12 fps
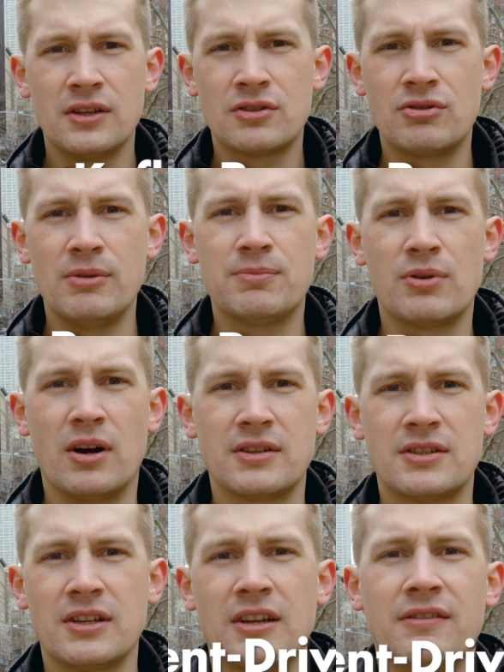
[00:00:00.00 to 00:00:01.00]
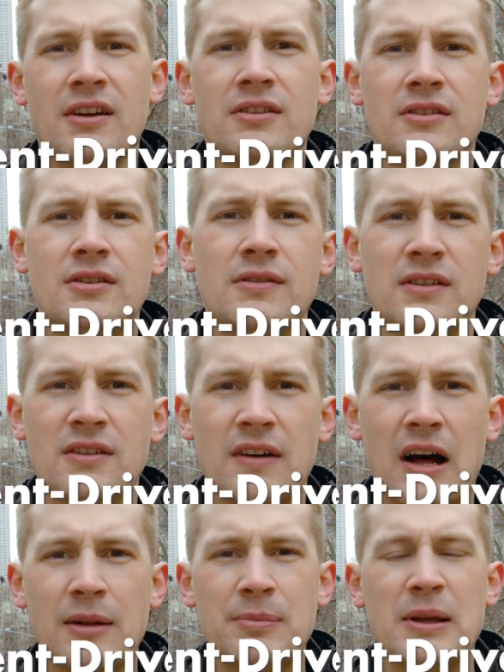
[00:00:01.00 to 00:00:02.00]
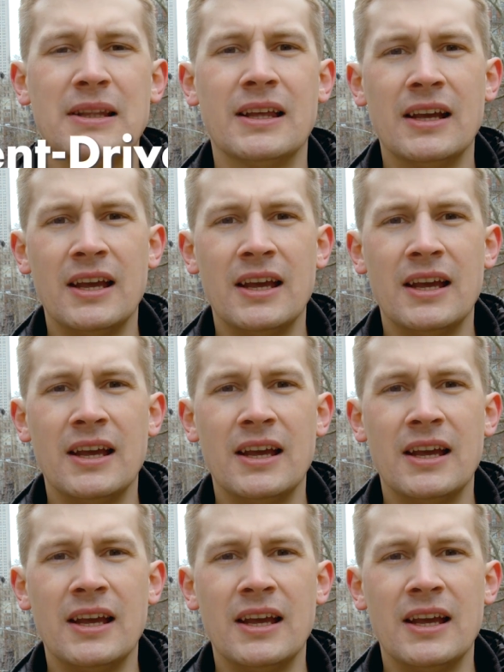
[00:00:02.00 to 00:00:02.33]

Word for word: Stream Processing, Event-Driven Development,